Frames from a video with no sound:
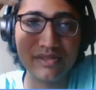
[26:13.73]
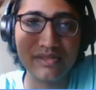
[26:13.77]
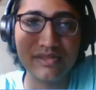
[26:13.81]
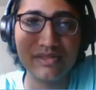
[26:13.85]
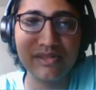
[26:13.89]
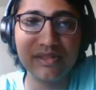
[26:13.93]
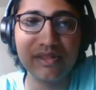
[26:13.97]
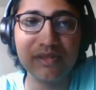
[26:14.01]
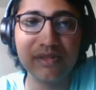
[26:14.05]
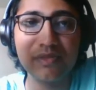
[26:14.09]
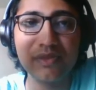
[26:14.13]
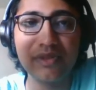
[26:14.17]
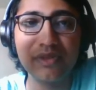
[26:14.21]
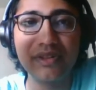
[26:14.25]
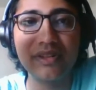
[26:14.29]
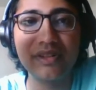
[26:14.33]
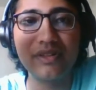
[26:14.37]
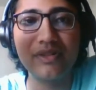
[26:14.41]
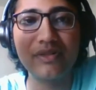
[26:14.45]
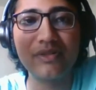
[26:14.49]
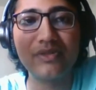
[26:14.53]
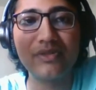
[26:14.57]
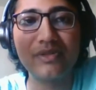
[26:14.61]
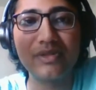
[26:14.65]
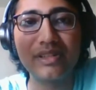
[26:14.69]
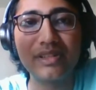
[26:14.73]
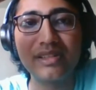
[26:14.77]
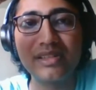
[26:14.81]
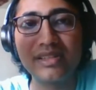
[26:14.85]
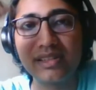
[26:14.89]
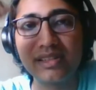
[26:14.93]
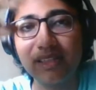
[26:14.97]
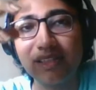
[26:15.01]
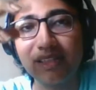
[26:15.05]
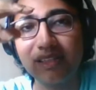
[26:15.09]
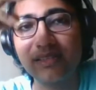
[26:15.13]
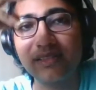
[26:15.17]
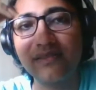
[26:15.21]
3 year is also, it's
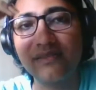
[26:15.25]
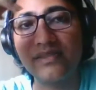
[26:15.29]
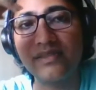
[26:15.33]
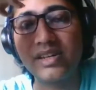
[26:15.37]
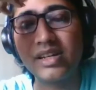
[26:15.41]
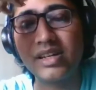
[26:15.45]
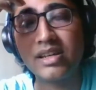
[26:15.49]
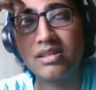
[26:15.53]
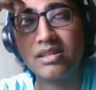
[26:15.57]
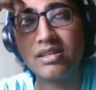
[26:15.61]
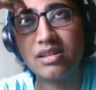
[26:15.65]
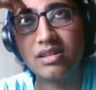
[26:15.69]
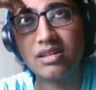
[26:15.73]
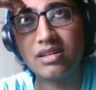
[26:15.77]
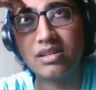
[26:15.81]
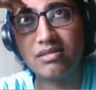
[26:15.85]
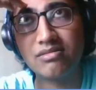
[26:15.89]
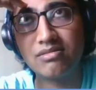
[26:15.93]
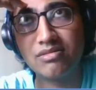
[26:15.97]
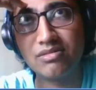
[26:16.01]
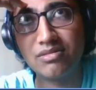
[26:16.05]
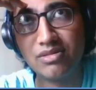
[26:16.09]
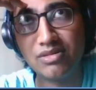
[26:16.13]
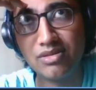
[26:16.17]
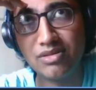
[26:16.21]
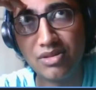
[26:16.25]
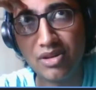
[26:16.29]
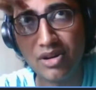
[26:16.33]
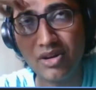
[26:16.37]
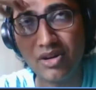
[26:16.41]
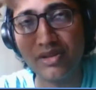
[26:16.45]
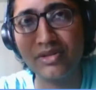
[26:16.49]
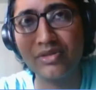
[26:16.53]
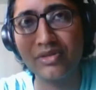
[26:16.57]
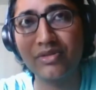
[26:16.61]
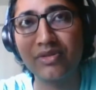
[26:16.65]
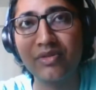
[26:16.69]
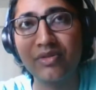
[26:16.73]
important to note that the reason
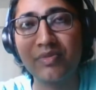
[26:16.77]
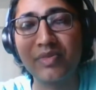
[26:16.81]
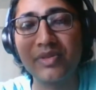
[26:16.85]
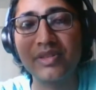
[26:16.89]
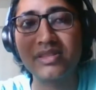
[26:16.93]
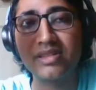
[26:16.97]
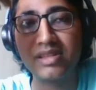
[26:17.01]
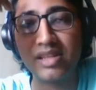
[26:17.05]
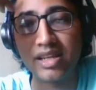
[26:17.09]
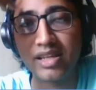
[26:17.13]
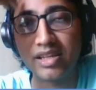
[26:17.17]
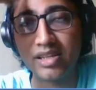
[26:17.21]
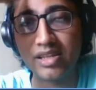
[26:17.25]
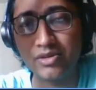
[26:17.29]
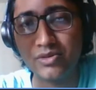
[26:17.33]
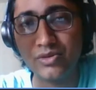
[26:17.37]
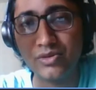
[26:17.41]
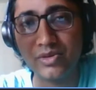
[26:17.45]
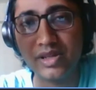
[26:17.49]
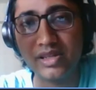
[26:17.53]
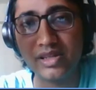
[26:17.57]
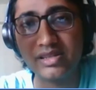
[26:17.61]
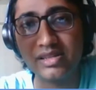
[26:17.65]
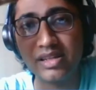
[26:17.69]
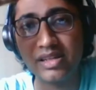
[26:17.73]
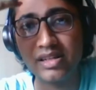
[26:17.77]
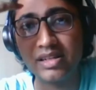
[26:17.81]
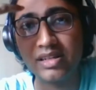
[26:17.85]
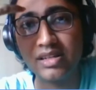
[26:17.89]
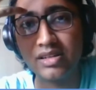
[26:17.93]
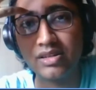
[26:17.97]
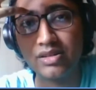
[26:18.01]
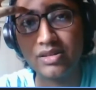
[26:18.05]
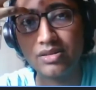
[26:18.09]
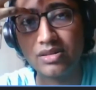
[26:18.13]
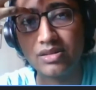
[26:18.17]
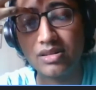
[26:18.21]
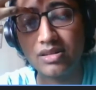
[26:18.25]
why non-Europeans like
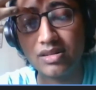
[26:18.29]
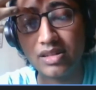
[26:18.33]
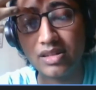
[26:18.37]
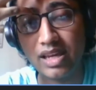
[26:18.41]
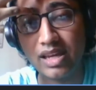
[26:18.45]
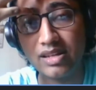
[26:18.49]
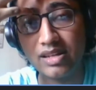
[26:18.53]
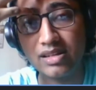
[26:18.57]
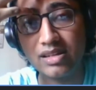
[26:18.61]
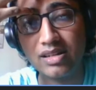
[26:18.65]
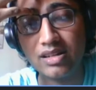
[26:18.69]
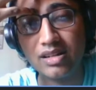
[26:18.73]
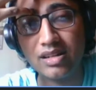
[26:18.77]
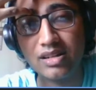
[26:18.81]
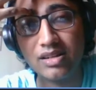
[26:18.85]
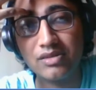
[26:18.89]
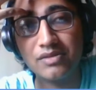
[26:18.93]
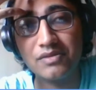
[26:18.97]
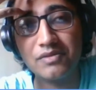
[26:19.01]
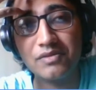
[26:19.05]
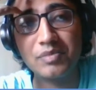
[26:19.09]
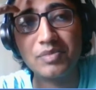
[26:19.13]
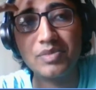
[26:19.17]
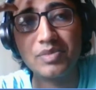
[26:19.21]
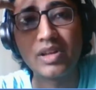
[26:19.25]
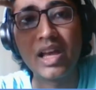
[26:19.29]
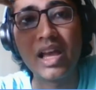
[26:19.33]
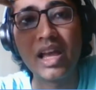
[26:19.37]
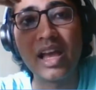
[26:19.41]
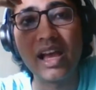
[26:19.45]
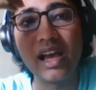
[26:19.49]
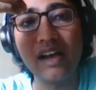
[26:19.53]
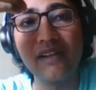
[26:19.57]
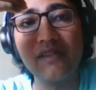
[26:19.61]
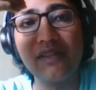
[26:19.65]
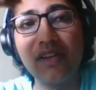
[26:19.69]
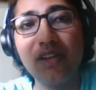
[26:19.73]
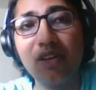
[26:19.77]
US and Canada kind of
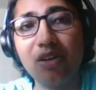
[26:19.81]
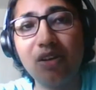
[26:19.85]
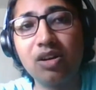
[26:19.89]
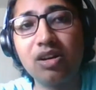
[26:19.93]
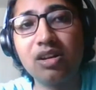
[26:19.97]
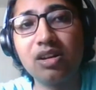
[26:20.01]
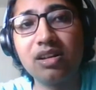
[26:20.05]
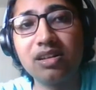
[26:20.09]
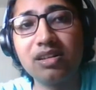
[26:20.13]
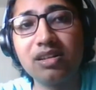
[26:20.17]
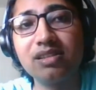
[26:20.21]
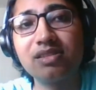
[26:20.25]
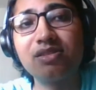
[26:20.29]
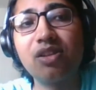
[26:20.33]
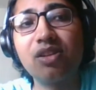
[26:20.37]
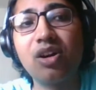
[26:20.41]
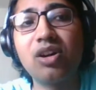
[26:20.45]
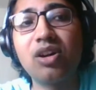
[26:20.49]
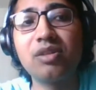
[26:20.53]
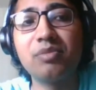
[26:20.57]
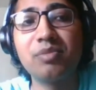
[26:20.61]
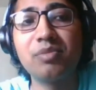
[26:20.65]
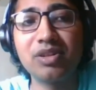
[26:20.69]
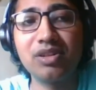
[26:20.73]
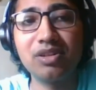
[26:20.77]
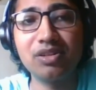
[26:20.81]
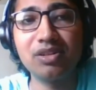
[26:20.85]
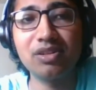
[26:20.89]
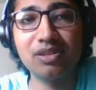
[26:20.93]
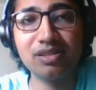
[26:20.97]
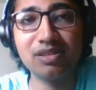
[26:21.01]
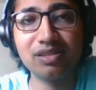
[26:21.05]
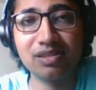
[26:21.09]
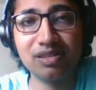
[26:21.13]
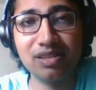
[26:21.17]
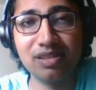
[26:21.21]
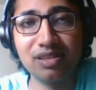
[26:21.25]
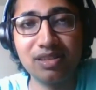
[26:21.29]
have a longer is not
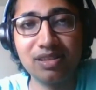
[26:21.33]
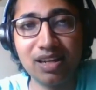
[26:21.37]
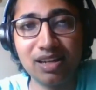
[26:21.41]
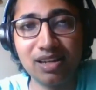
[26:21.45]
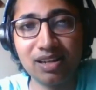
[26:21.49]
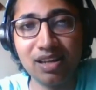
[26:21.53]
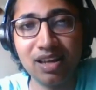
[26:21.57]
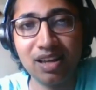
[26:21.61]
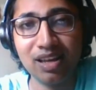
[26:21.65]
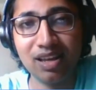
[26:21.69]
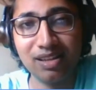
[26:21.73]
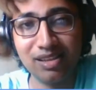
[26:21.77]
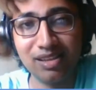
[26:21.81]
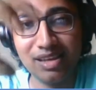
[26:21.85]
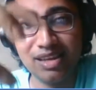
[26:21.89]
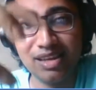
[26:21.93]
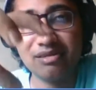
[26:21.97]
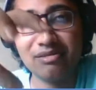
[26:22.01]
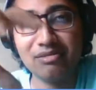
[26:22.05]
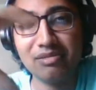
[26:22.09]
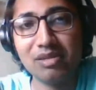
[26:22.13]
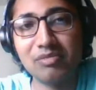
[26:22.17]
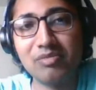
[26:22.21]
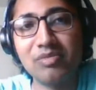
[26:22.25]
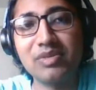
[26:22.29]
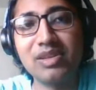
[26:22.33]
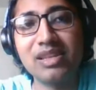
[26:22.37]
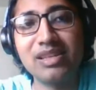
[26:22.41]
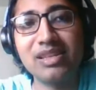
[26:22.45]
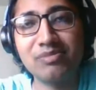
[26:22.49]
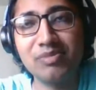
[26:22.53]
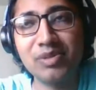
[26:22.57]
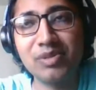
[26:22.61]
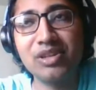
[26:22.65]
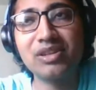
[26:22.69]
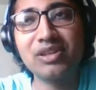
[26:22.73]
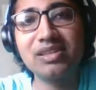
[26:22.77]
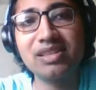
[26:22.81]
because that they,
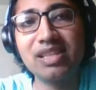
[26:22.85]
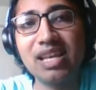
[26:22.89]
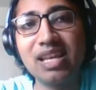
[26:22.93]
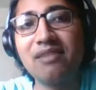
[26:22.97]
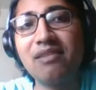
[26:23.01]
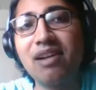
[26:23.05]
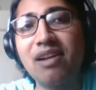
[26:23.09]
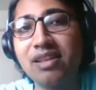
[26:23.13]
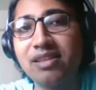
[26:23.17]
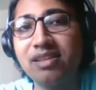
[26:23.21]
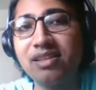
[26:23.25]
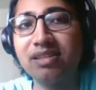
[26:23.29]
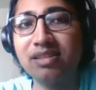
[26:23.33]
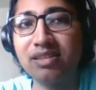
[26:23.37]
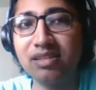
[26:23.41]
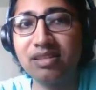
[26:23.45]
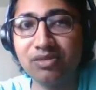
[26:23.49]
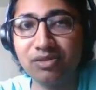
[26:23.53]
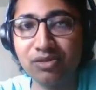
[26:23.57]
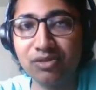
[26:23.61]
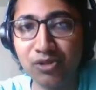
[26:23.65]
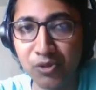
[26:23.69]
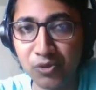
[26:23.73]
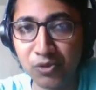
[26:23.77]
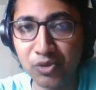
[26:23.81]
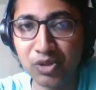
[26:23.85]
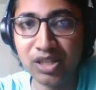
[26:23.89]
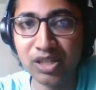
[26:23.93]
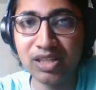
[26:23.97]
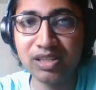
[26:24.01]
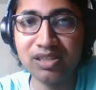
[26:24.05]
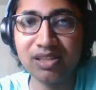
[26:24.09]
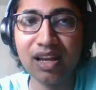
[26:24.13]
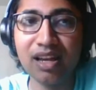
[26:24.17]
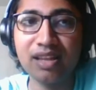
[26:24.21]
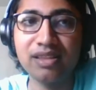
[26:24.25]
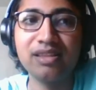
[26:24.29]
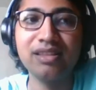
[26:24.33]
it's because they have other
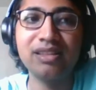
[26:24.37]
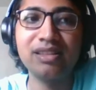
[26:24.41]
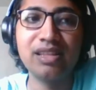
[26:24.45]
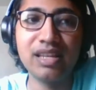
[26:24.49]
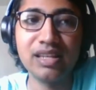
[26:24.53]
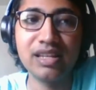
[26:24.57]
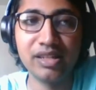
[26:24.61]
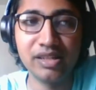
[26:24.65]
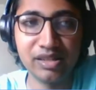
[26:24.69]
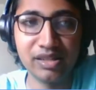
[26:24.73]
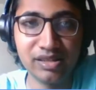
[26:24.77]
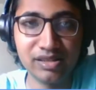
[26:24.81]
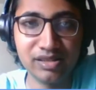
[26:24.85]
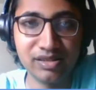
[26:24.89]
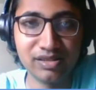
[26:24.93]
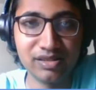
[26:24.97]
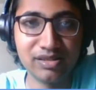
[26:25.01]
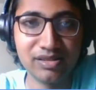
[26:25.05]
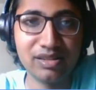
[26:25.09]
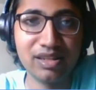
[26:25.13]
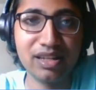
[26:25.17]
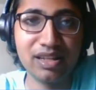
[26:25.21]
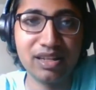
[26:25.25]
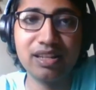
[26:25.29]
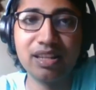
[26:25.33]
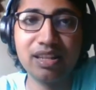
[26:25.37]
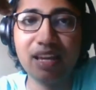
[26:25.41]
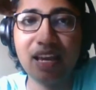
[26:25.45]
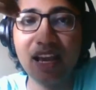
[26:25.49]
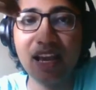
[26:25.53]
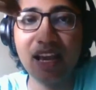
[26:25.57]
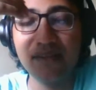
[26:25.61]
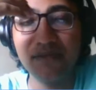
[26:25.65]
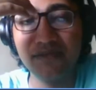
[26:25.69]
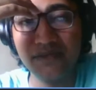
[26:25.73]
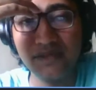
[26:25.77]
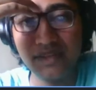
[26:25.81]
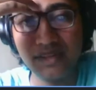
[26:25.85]
duties other than research, right? They
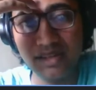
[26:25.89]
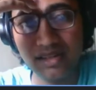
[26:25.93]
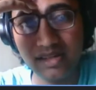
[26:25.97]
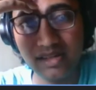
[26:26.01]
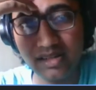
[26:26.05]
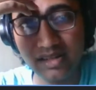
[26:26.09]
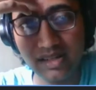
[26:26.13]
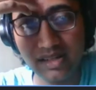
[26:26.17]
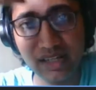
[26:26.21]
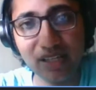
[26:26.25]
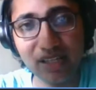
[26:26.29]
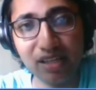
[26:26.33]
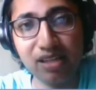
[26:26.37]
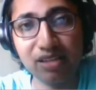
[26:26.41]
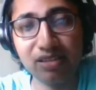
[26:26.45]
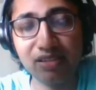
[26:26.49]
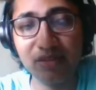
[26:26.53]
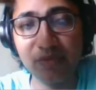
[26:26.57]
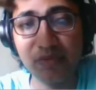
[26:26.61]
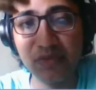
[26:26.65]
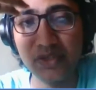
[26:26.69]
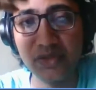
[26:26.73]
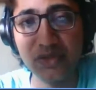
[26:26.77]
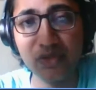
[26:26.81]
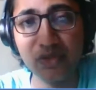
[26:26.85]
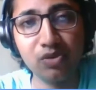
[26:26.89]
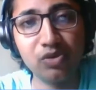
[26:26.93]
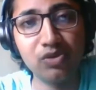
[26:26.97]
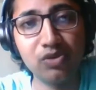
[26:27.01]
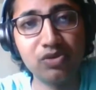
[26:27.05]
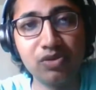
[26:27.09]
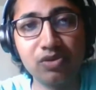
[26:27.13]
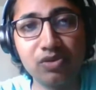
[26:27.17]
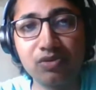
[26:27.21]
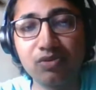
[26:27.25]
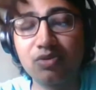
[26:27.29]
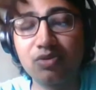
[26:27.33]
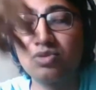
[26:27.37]
have TA-ships and
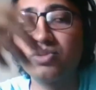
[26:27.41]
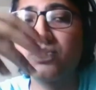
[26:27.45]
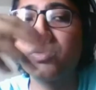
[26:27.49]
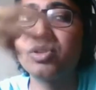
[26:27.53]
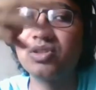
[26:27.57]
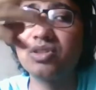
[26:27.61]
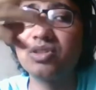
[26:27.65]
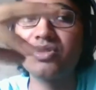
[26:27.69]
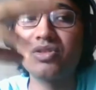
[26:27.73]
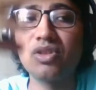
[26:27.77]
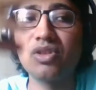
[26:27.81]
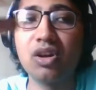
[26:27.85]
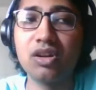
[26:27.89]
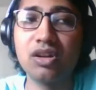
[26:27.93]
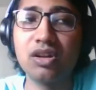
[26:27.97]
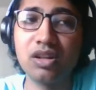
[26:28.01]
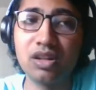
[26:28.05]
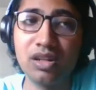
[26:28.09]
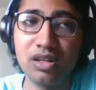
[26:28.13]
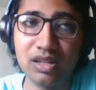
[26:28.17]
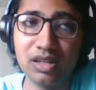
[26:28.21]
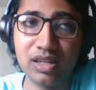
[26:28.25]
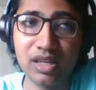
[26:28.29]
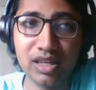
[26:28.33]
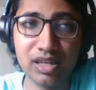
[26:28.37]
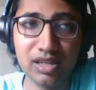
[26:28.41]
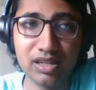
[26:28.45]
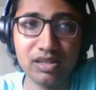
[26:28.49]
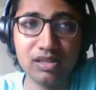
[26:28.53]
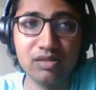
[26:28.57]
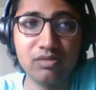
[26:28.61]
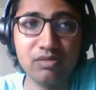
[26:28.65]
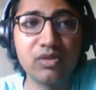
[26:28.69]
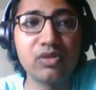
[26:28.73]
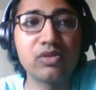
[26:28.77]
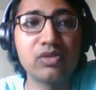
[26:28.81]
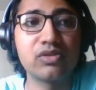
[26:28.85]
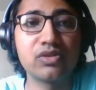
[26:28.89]
courses to do, which is not the case
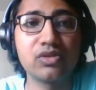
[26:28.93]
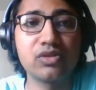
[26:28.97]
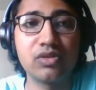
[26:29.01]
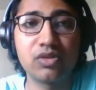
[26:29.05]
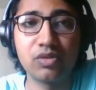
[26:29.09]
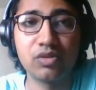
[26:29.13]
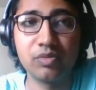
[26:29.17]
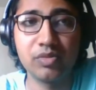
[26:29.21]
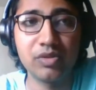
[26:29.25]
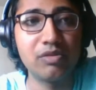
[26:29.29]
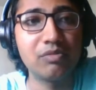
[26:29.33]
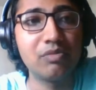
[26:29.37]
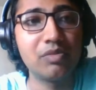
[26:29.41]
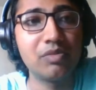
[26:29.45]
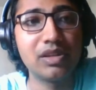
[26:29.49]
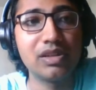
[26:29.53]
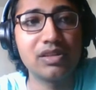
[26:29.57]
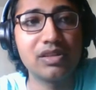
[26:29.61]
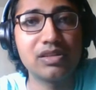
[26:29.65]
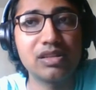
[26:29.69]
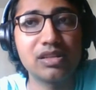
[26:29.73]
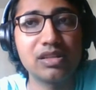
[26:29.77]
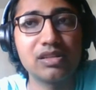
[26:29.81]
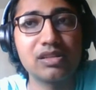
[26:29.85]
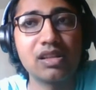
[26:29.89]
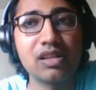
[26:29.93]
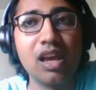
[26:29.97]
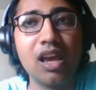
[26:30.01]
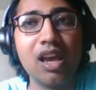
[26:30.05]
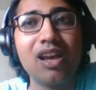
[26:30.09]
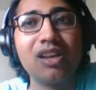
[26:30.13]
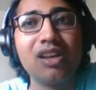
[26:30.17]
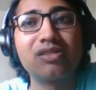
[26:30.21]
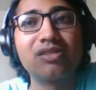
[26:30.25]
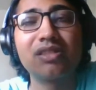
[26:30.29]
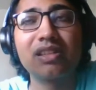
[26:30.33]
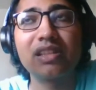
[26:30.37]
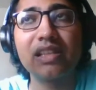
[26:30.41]
in most European PhDs.
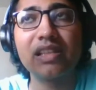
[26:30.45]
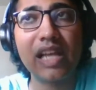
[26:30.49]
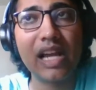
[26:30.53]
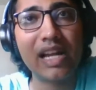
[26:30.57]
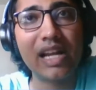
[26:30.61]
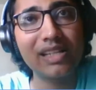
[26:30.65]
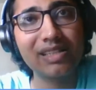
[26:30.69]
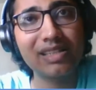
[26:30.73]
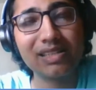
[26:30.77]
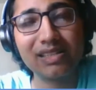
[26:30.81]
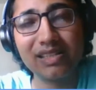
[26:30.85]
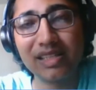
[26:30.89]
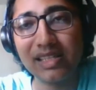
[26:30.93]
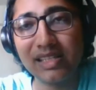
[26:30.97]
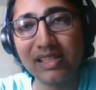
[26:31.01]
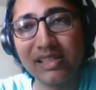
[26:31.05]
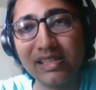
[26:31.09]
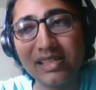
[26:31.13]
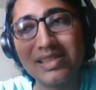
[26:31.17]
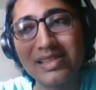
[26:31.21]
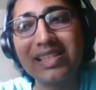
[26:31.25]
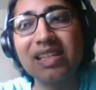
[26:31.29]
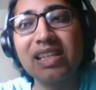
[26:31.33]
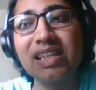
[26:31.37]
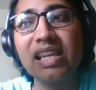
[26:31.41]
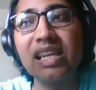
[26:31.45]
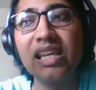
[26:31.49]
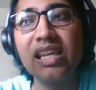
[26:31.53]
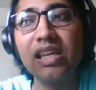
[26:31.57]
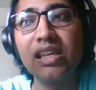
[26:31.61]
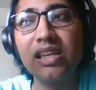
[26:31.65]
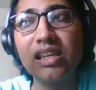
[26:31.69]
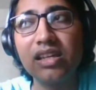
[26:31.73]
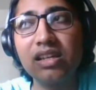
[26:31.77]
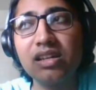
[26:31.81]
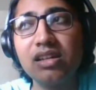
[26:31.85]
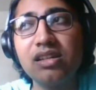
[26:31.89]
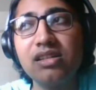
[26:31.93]
So in that sense,
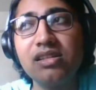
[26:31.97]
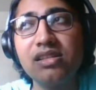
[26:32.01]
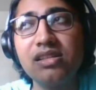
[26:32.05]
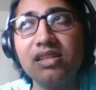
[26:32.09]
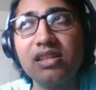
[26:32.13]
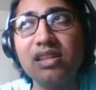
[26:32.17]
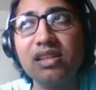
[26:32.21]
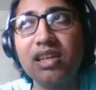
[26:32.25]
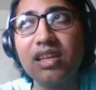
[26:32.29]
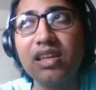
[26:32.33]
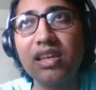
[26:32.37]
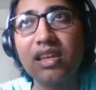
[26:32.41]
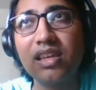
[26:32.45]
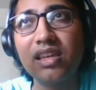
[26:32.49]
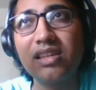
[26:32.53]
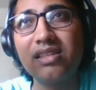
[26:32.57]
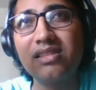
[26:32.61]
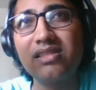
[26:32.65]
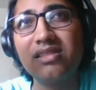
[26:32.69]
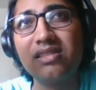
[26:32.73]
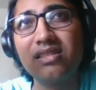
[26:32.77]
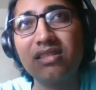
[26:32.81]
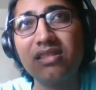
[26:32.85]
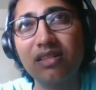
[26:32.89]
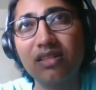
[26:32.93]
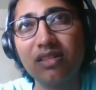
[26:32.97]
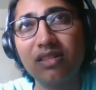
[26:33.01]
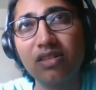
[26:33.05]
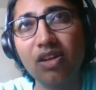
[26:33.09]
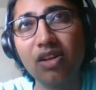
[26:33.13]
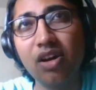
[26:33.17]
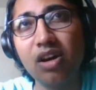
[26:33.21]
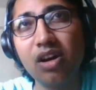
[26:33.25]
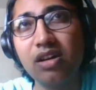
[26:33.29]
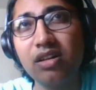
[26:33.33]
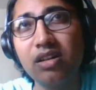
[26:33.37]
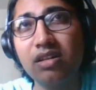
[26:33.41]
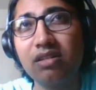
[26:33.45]
3 years is
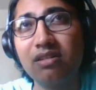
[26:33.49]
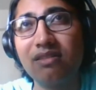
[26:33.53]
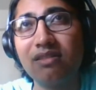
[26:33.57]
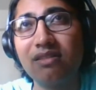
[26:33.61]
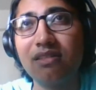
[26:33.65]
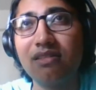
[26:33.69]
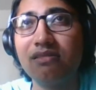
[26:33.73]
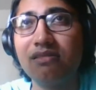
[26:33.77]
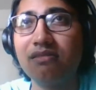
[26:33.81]
not